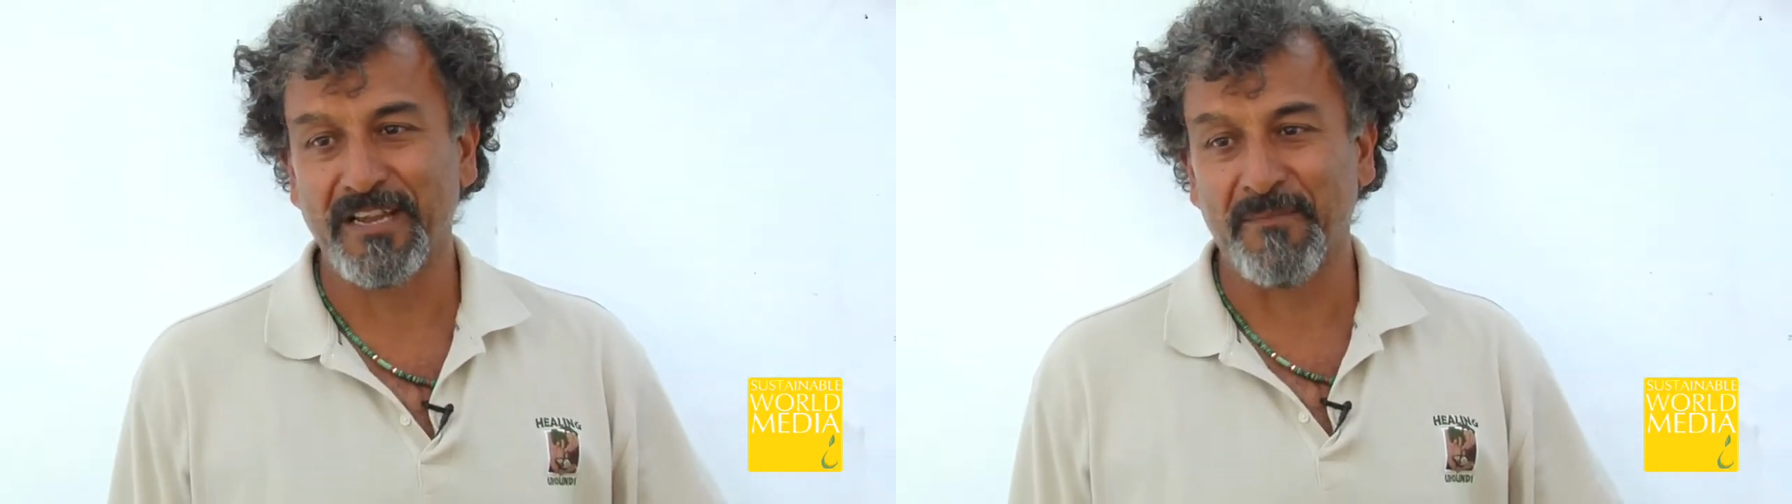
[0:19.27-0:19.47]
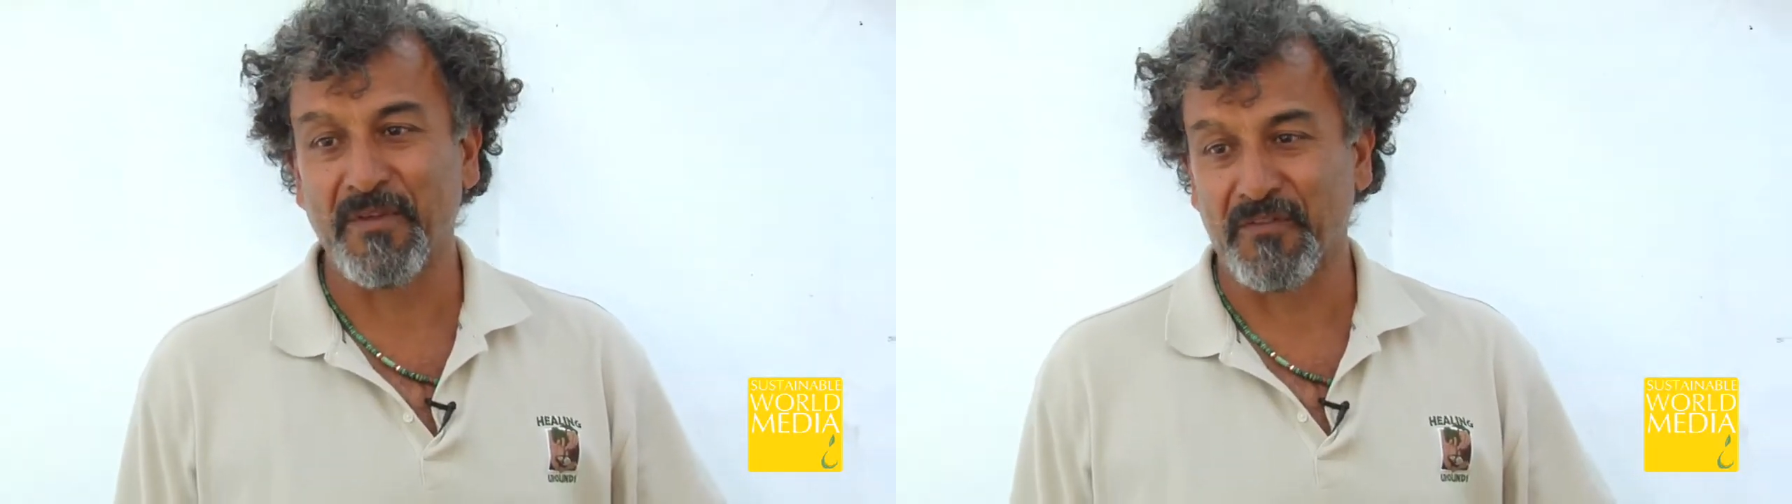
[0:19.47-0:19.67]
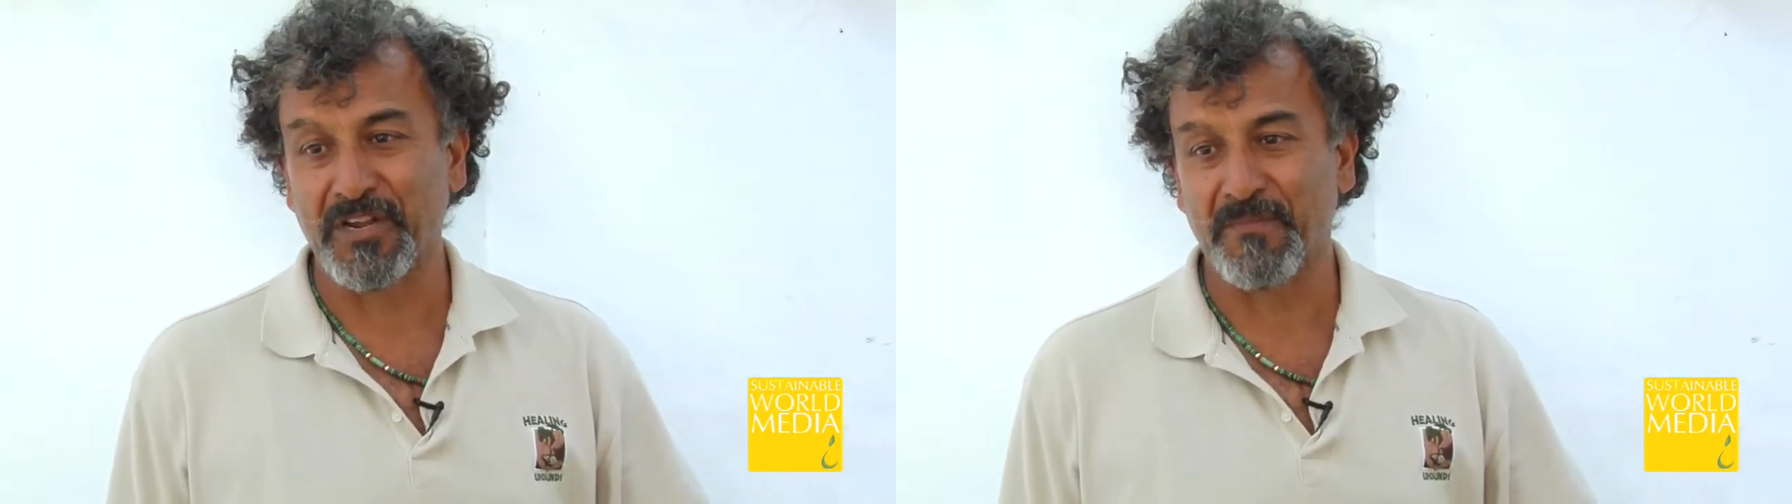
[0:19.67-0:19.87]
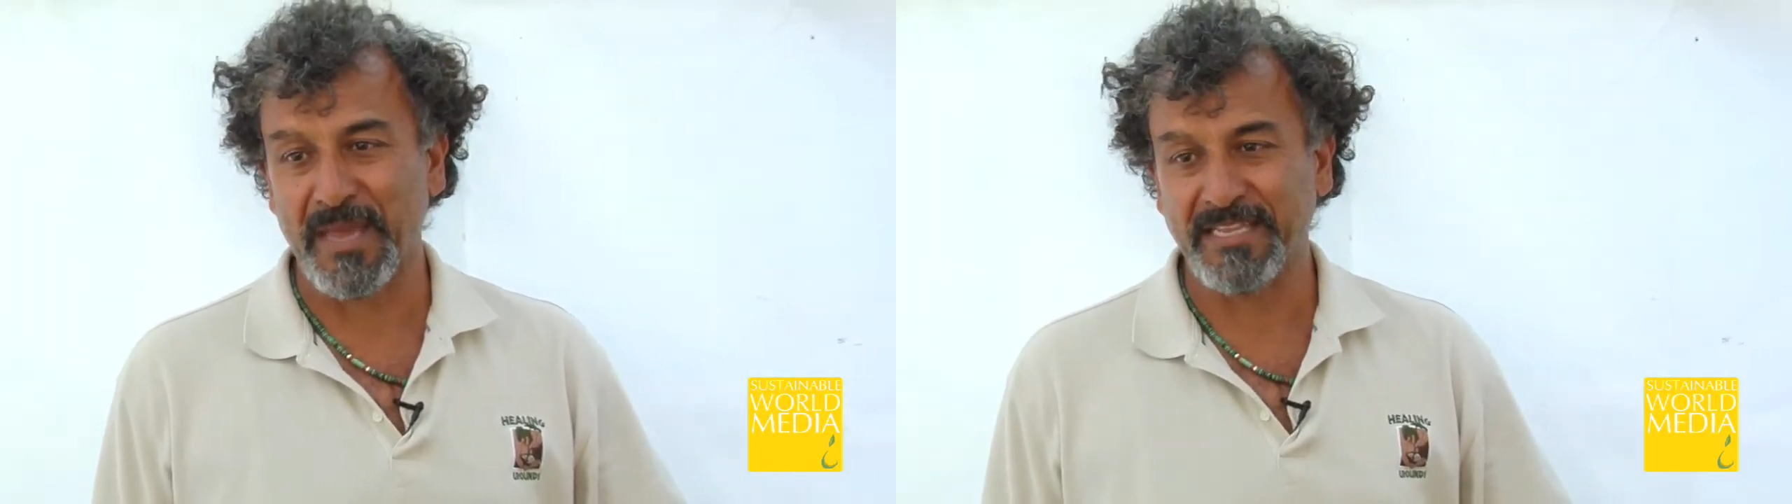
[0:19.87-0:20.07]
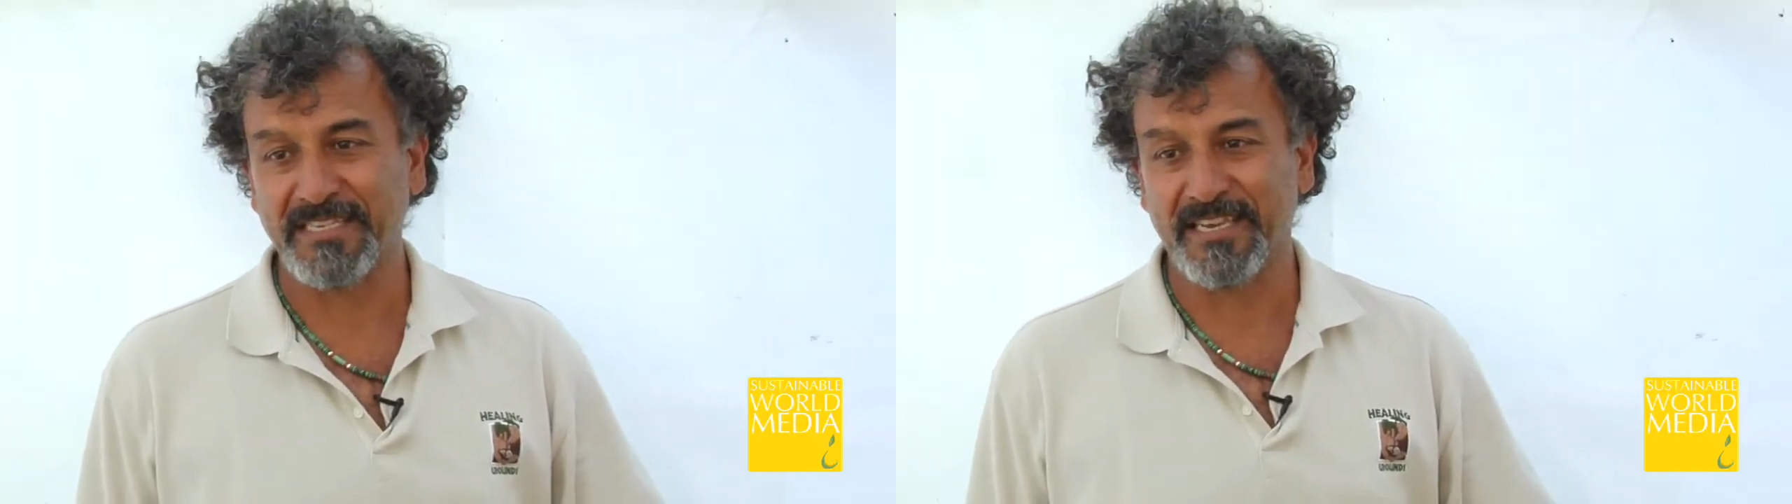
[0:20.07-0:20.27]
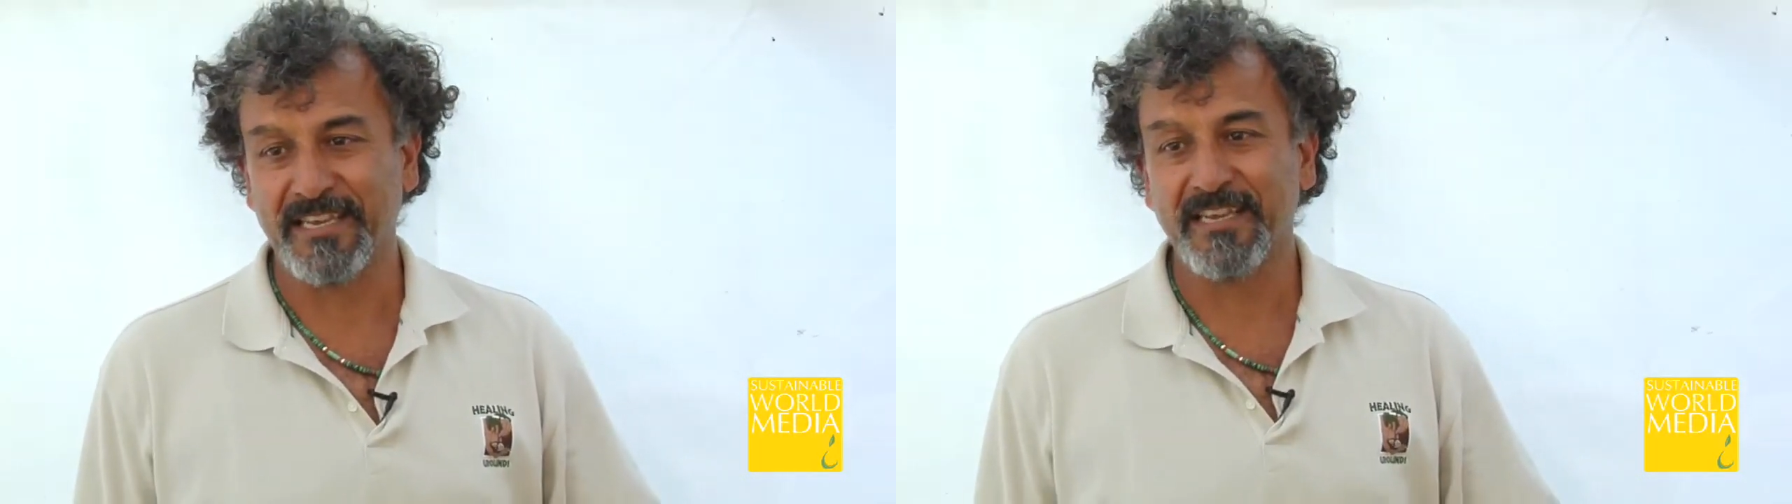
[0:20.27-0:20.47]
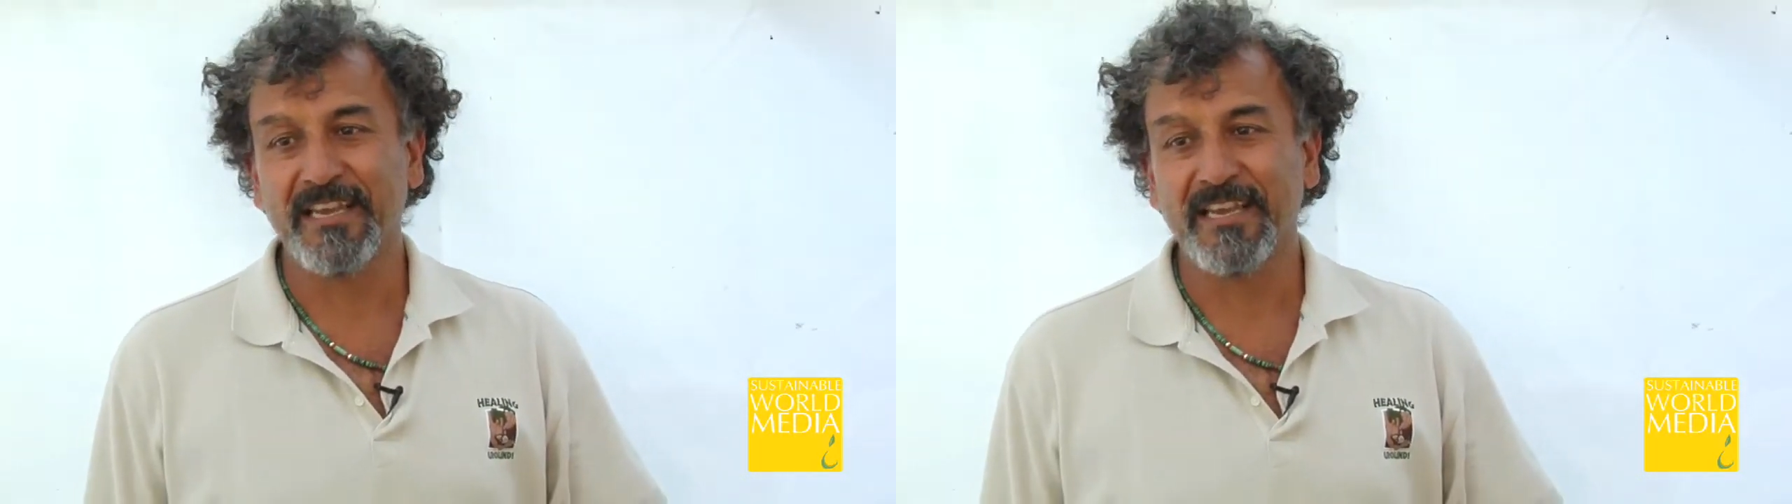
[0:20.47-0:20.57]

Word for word: I mean, if you're going to make tea.